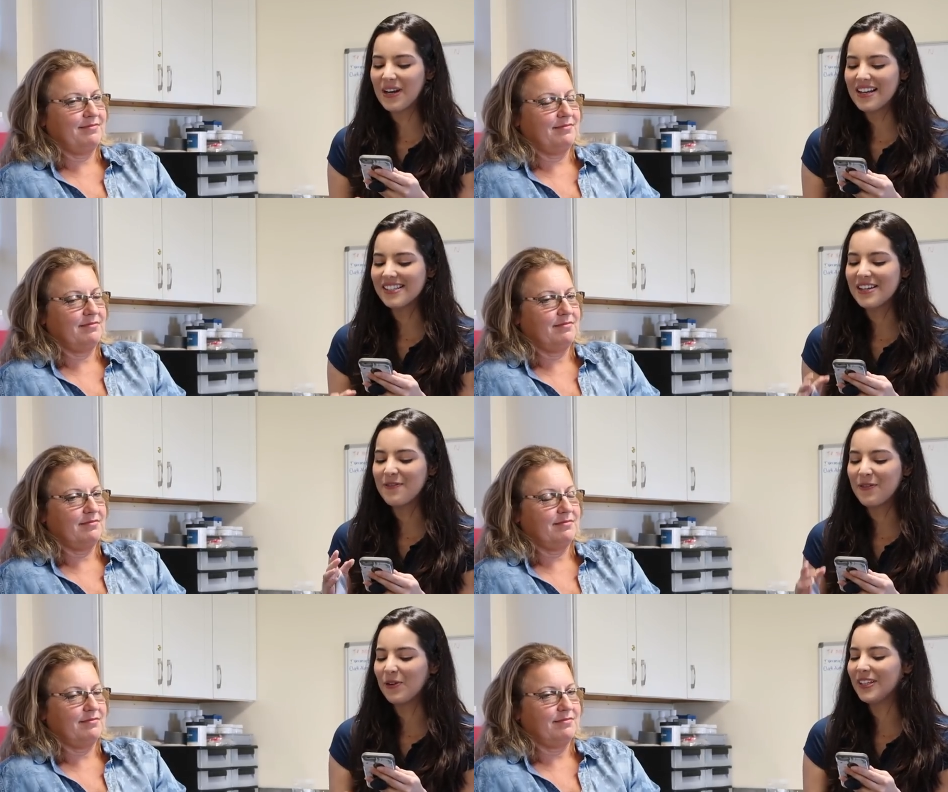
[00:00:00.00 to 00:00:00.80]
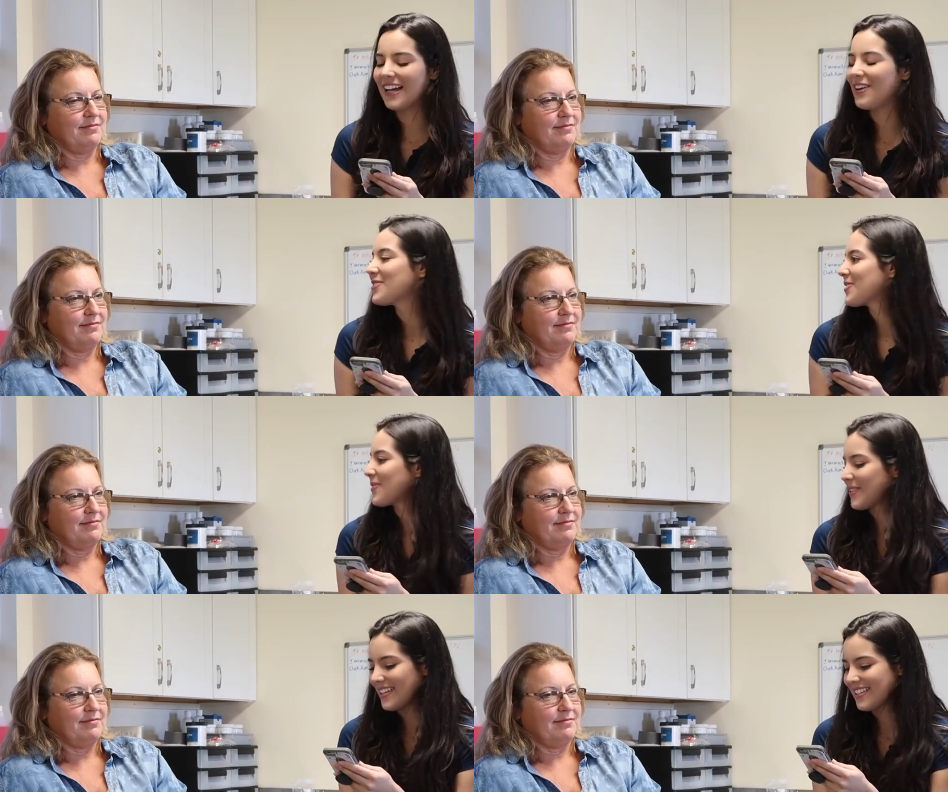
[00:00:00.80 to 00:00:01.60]
Speaker 1: crazy foaling out
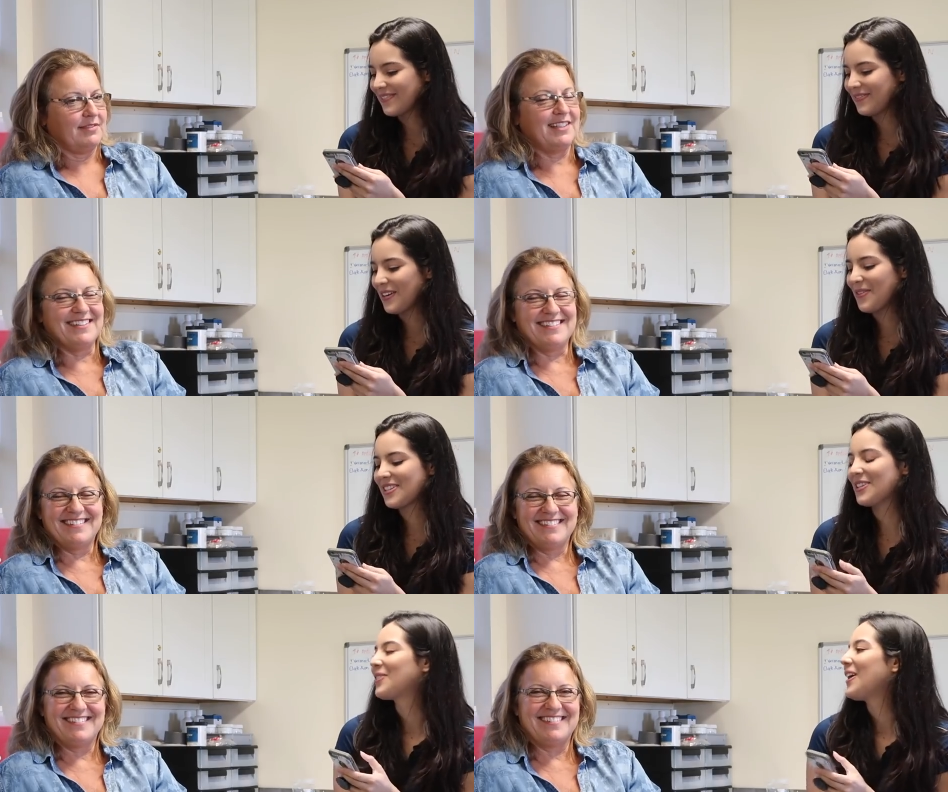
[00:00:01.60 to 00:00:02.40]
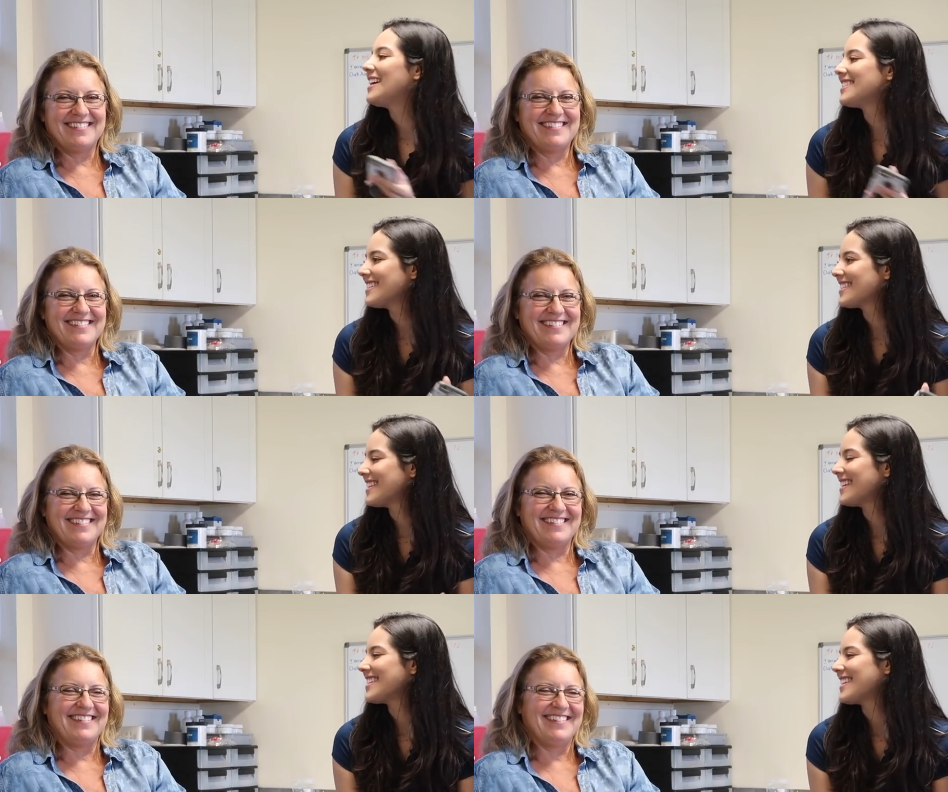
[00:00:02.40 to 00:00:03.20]
stories? Like, what's the craziest
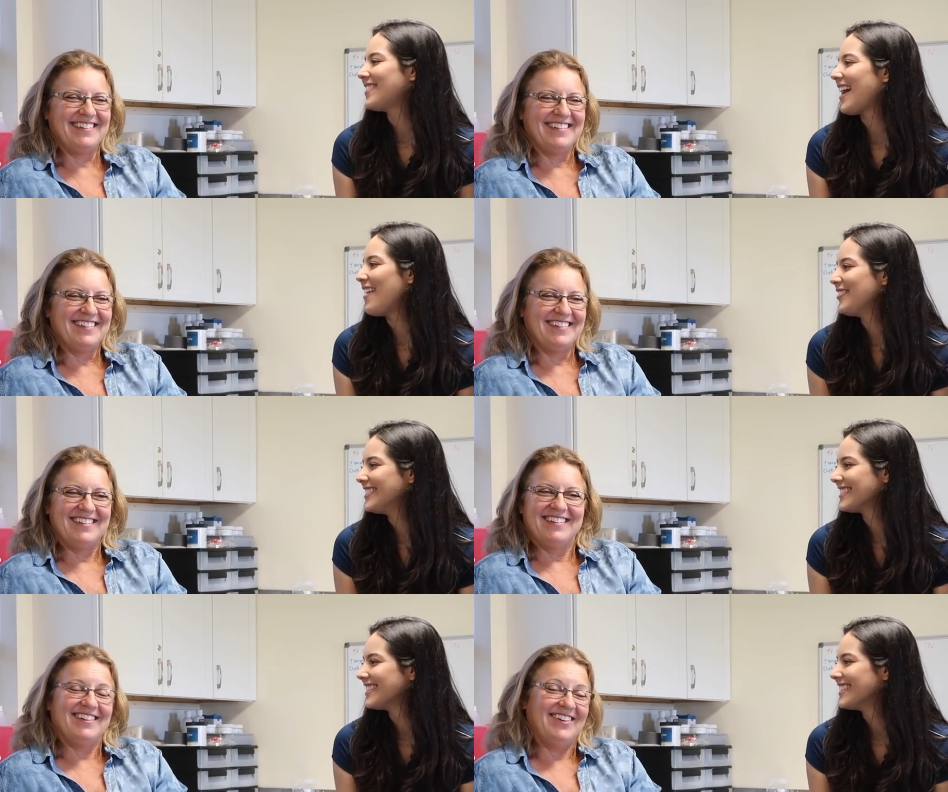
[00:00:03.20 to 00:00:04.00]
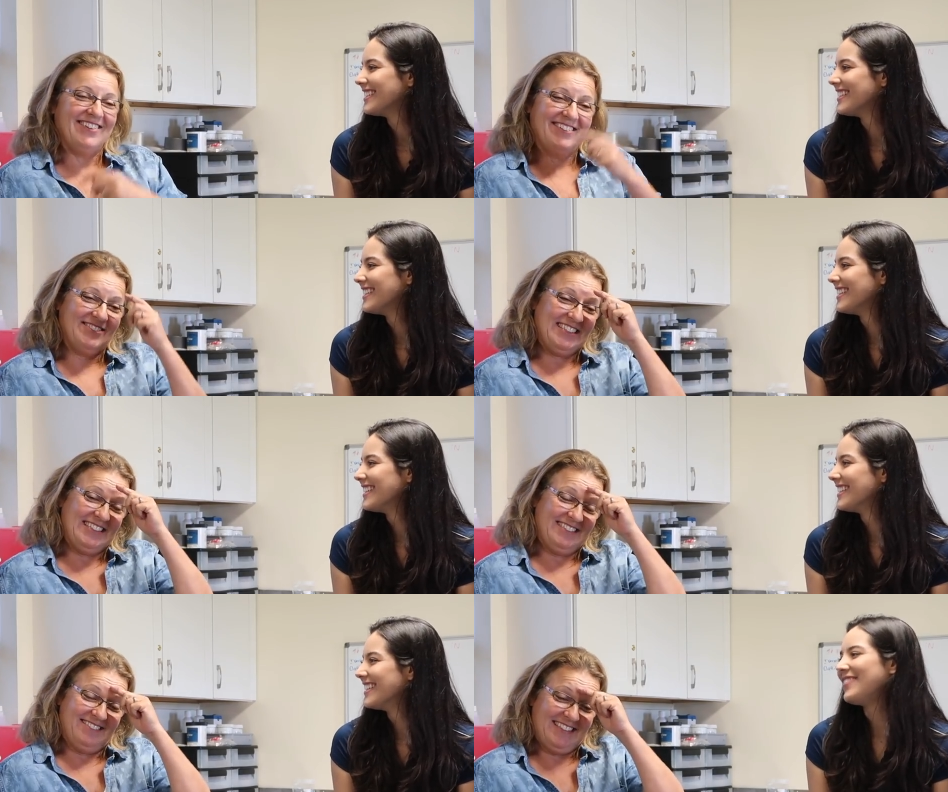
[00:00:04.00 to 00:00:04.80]
thing that's ever happened?
Speaker 2: Oh
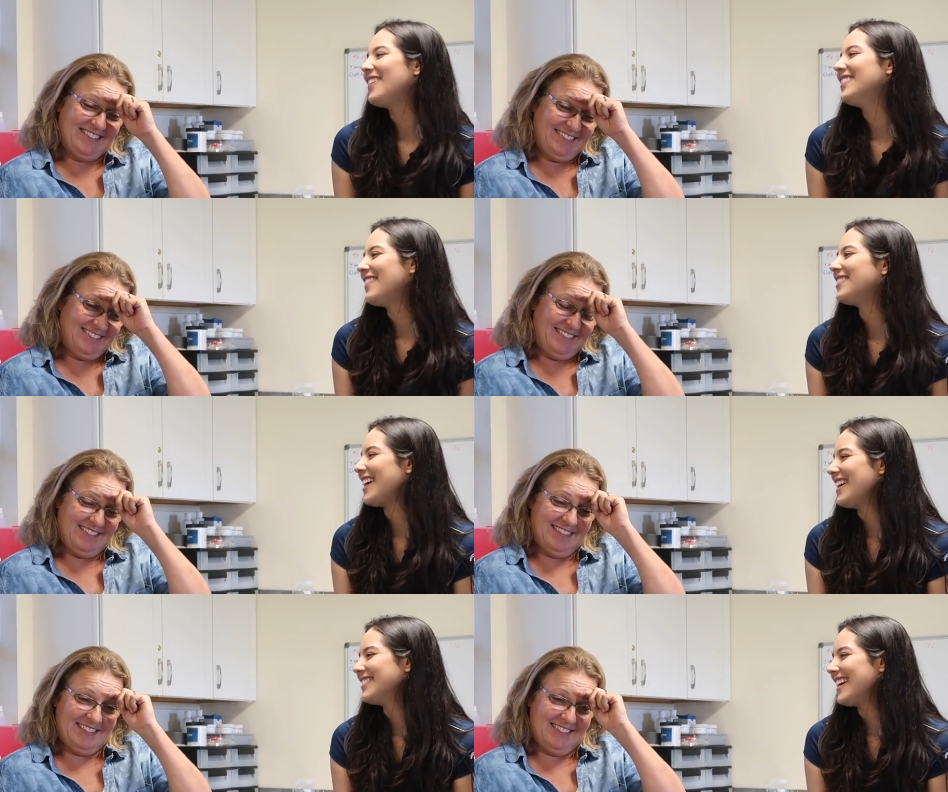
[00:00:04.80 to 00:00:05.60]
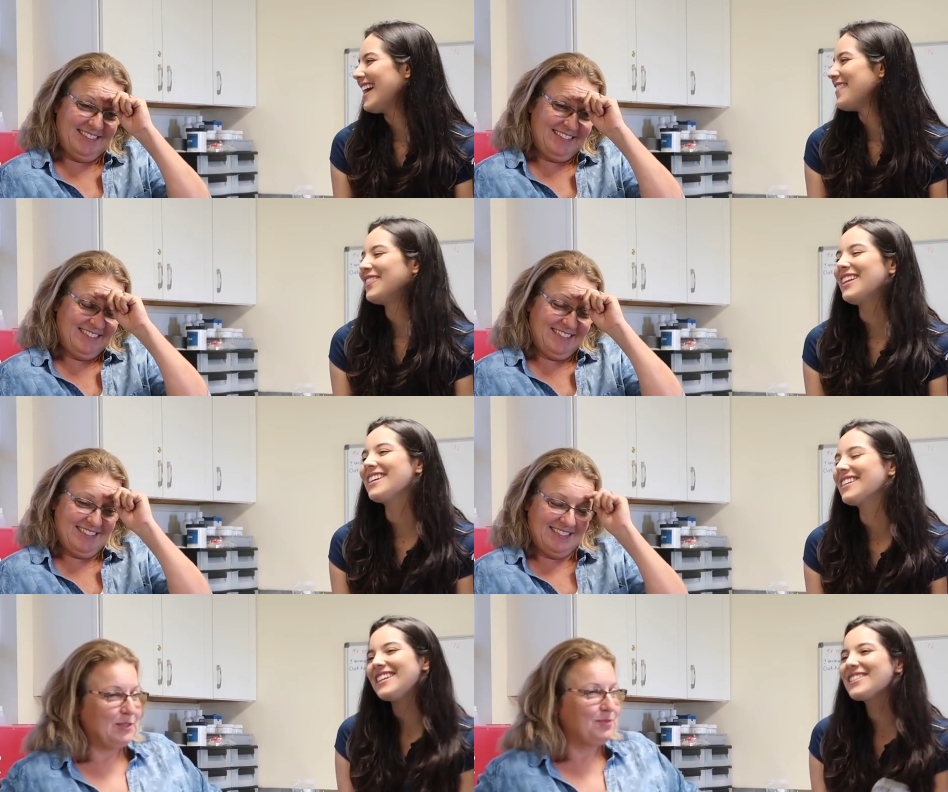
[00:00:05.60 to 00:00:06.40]
man.
Speaker 1: You probably have a lot, right? I feel
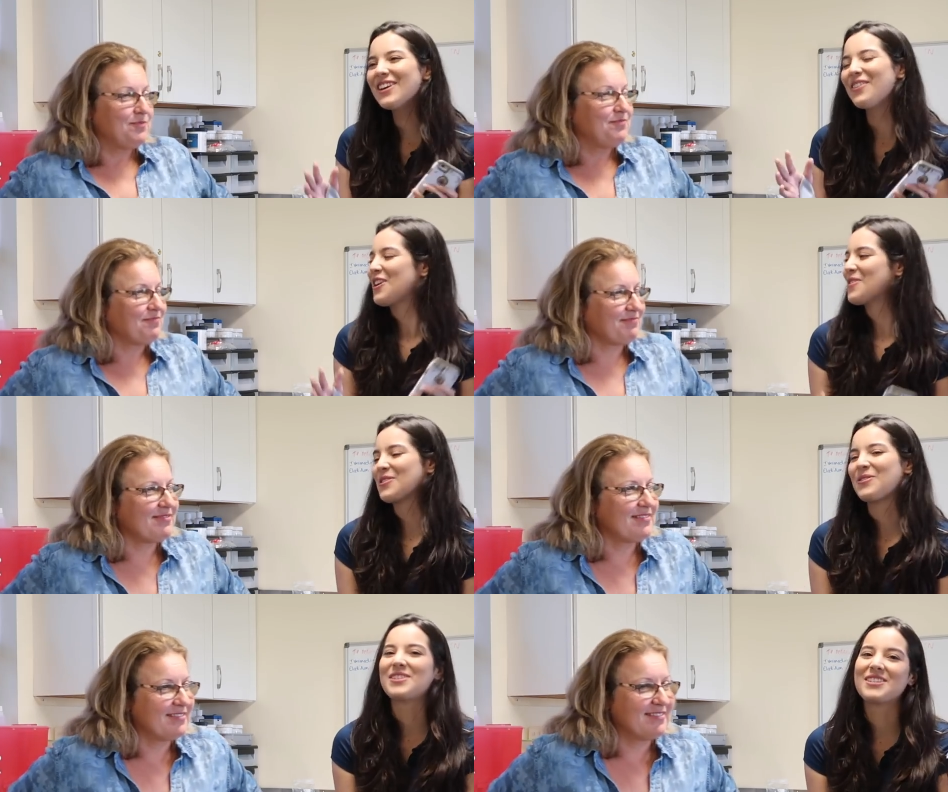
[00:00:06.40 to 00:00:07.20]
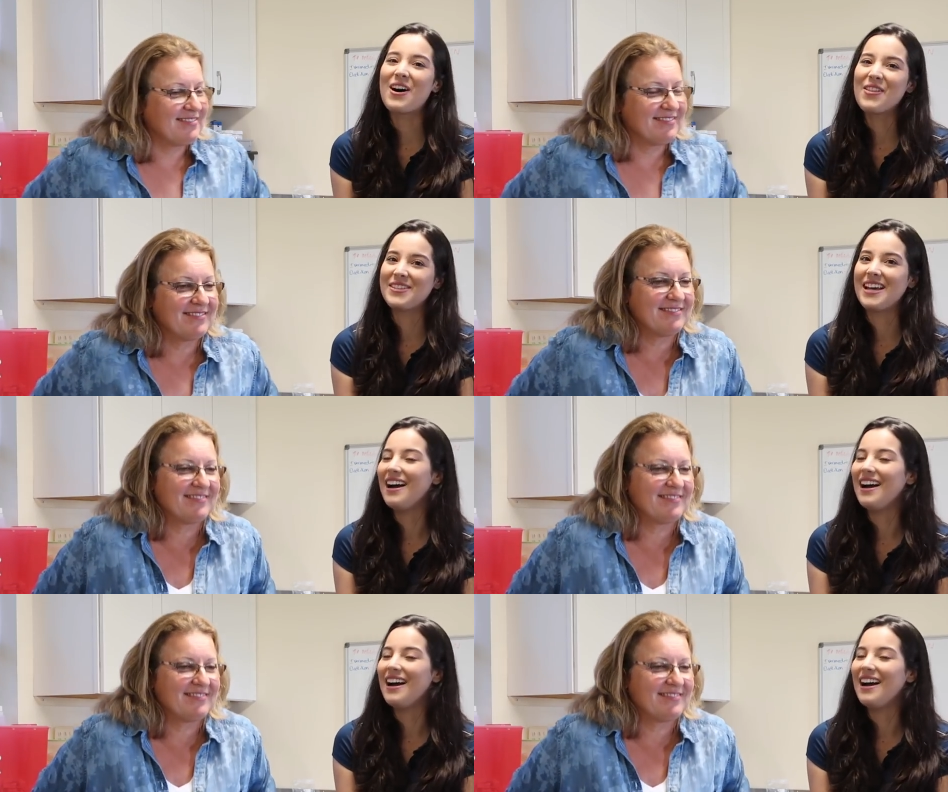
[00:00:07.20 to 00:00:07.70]
like things go wrong with courses all the